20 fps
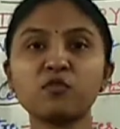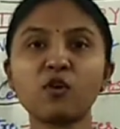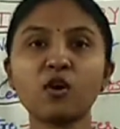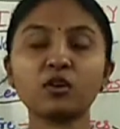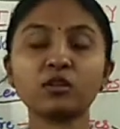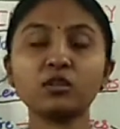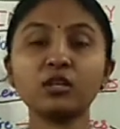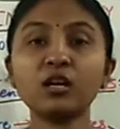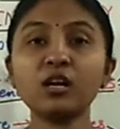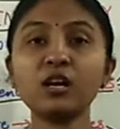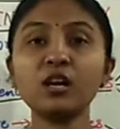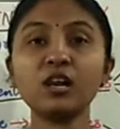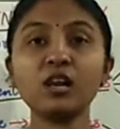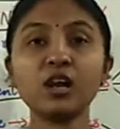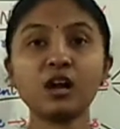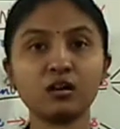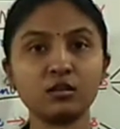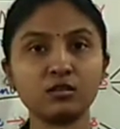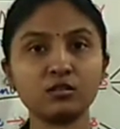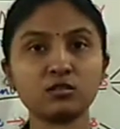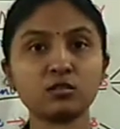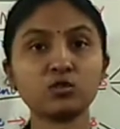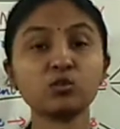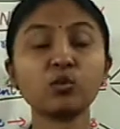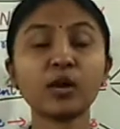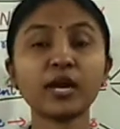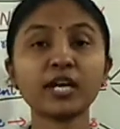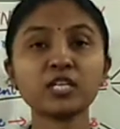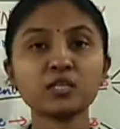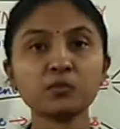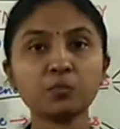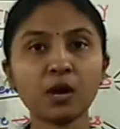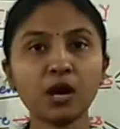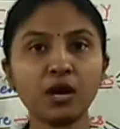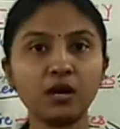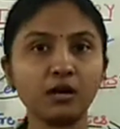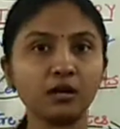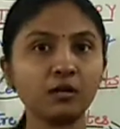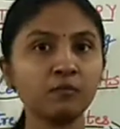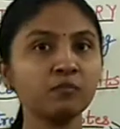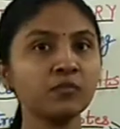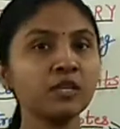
for the lungs to expand,